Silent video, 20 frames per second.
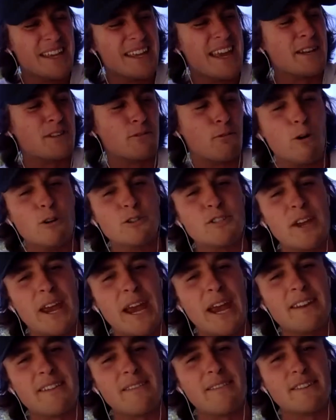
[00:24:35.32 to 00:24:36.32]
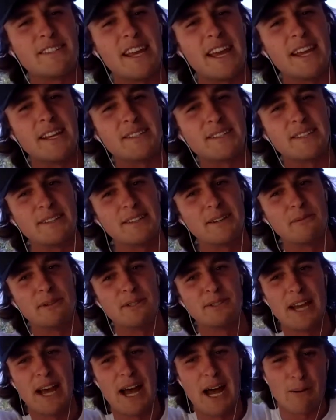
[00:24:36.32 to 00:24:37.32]
towards the end of the season there
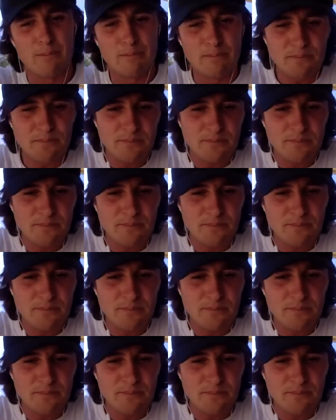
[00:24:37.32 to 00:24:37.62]
was I